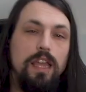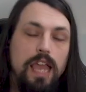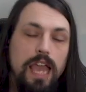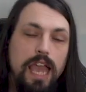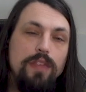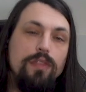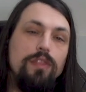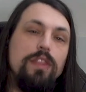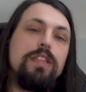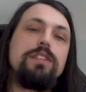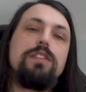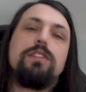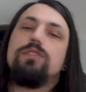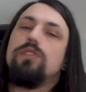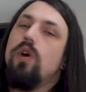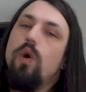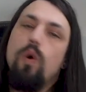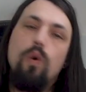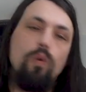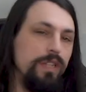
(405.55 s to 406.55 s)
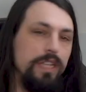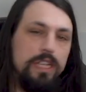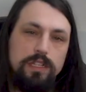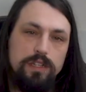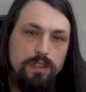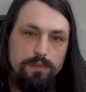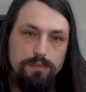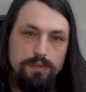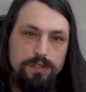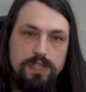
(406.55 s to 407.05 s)
And this is only under
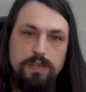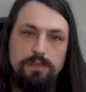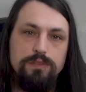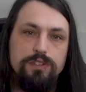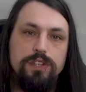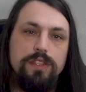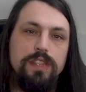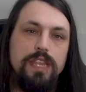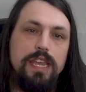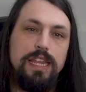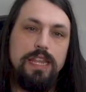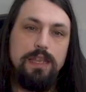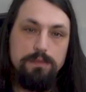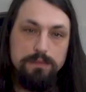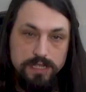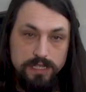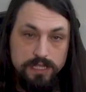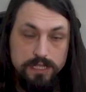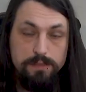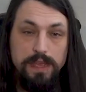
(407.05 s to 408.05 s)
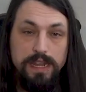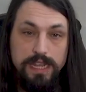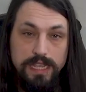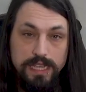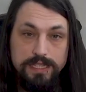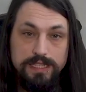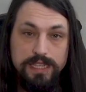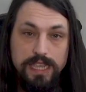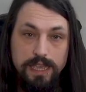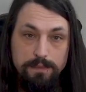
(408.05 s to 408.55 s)
the presumption that him suspending
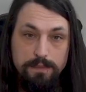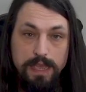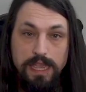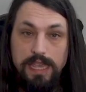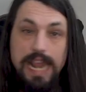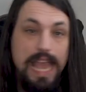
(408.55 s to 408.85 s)
his campaign